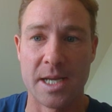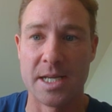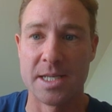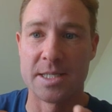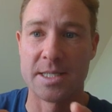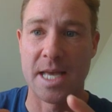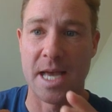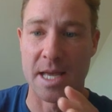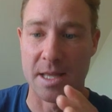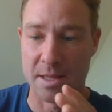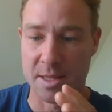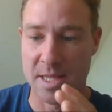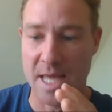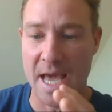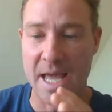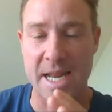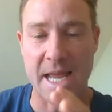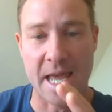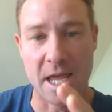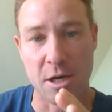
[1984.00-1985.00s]
is that
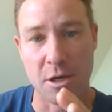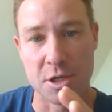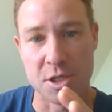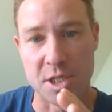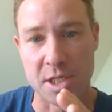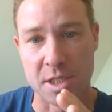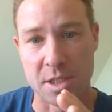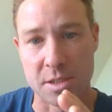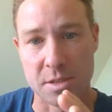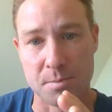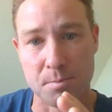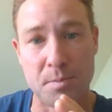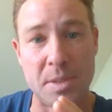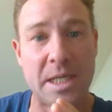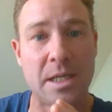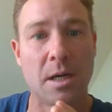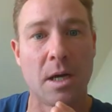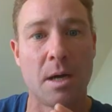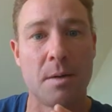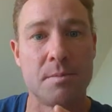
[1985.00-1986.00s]
energy
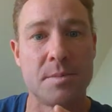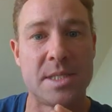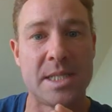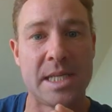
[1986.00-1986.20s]
becomes